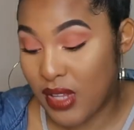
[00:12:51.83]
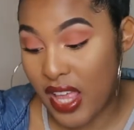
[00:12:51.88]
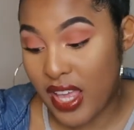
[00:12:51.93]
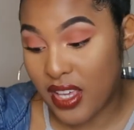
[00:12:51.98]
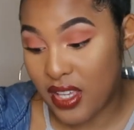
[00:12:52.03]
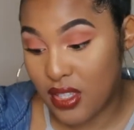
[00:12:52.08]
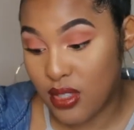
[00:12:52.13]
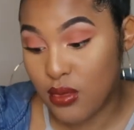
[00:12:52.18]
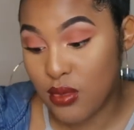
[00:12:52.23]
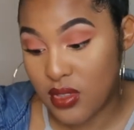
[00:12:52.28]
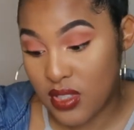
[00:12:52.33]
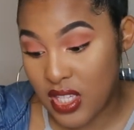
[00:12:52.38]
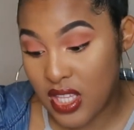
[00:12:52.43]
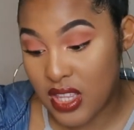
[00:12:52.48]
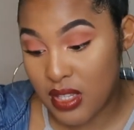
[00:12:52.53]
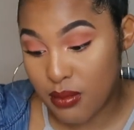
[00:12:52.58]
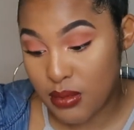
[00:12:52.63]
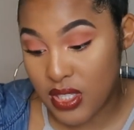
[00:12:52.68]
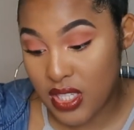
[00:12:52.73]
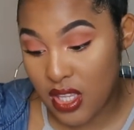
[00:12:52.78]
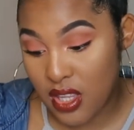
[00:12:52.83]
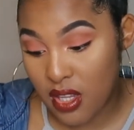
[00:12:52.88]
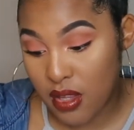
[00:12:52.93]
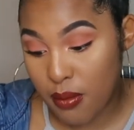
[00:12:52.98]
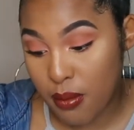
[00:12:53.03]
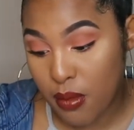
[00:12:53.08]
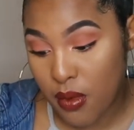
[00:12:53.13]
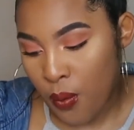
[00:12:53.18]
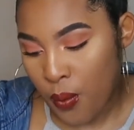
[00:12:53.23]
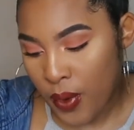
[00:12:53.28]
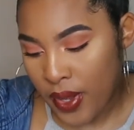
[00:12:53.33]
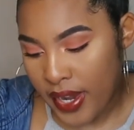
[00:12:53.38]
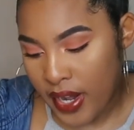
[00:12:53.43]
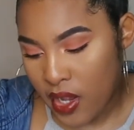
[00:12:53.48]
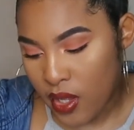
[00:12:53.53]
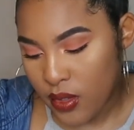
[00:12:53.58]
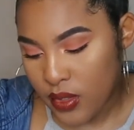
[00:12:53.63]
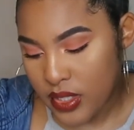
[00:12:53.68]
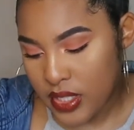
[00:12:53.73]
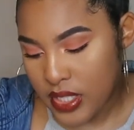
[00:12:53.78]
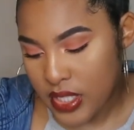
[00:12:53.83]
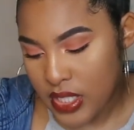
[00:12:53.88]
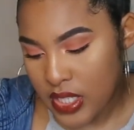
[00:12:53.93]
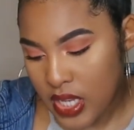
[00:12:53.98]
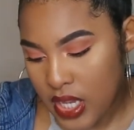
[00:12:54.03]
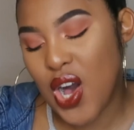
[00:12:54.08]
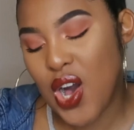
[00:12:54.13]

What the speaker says: like you see them. What else?